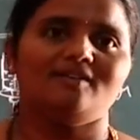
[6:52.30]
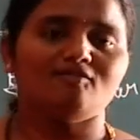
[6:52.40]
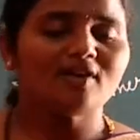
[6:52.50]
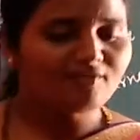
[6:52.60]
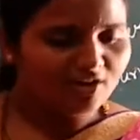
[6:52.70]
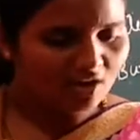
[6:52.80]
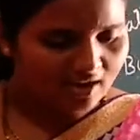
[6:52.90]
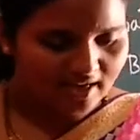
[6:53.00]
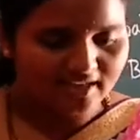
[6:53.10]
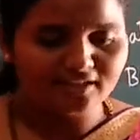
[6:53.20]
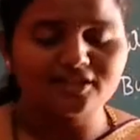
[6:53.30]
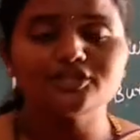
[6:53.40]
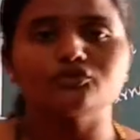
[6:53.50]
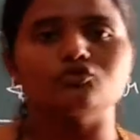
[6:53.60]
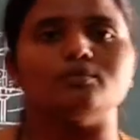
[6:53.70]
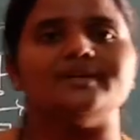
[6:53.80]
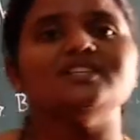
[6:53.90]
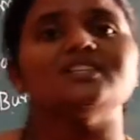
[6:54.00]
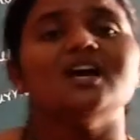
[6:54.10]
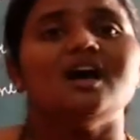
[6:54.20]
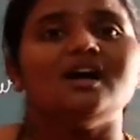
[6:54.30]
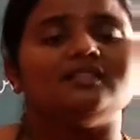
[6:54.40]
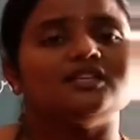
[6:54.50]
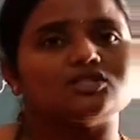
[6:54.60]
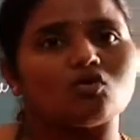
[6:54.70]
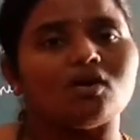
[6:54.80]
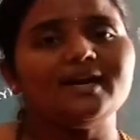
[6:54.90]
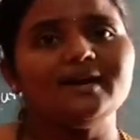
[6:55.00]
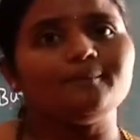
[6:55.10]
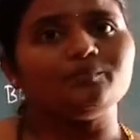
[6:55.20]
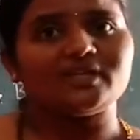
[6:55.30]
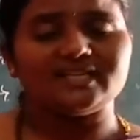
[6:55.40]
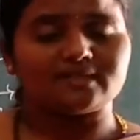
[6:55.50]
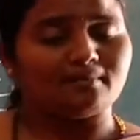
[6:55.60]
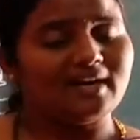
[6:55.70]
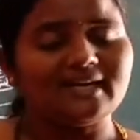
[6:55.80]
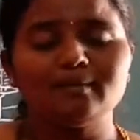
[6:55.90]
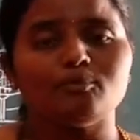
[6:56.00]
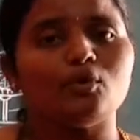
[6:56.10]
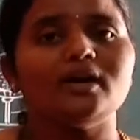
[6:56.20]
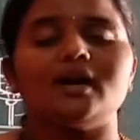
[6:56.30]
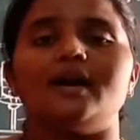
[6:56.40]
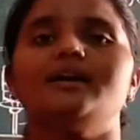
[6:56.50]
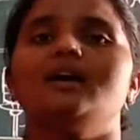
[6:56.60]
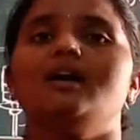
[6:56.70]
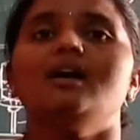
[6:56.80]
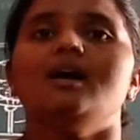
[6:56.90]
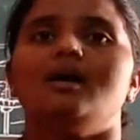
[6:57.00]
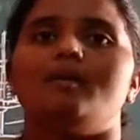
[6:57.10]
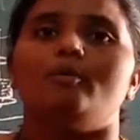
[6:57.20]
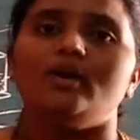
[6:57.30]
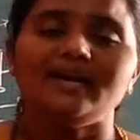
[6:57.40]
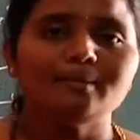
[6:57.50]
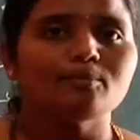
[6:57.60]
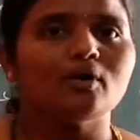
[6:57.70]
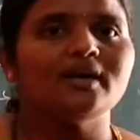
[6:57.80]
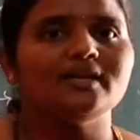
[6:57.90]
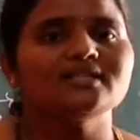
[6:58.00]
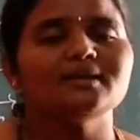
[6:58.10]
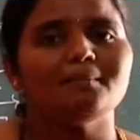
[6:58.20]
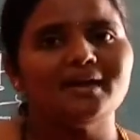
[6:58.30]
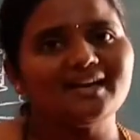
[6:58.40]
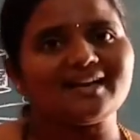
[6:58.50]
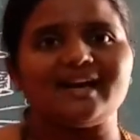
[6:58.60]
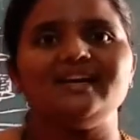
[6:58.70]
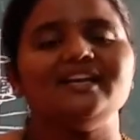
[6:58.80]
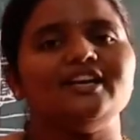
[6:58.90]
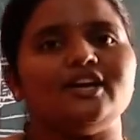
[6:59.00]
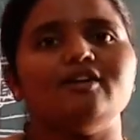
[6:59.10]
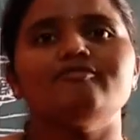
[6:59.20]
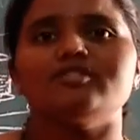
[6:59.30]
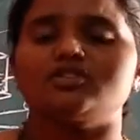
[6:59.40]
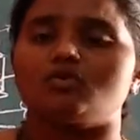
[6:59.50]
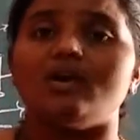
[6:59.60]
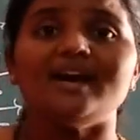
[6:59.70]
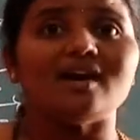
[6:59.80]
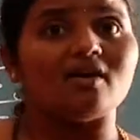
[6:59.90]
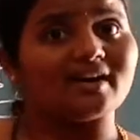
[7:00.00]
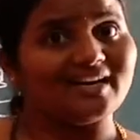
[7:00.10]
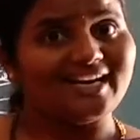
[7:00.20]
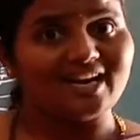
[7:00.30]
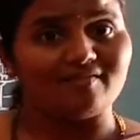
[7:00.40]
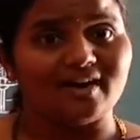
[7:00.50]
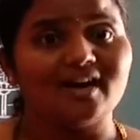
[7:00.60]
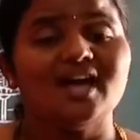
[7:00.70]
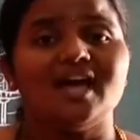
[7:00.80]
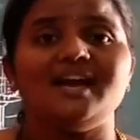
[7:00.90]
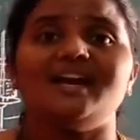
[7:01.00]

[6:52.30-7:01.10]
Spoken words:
Why we are learning these two means the solid, that is melting point, and a boiling point is the main criteria for solid or a liquid in